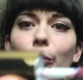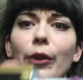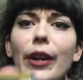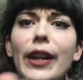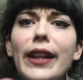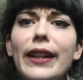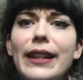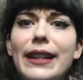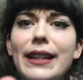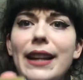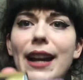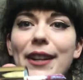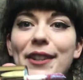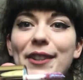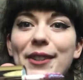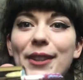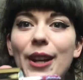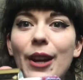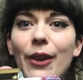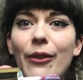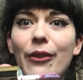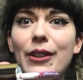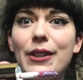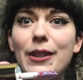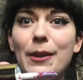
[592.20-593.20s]
really not sure
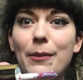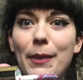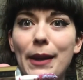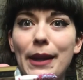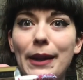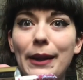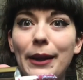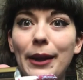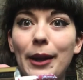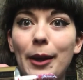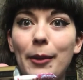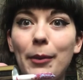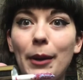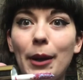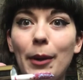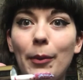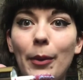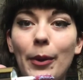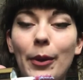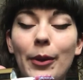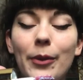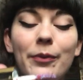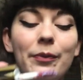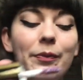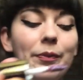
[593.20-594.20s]
if it's a pink or a
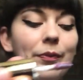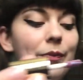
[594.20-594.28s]
purple.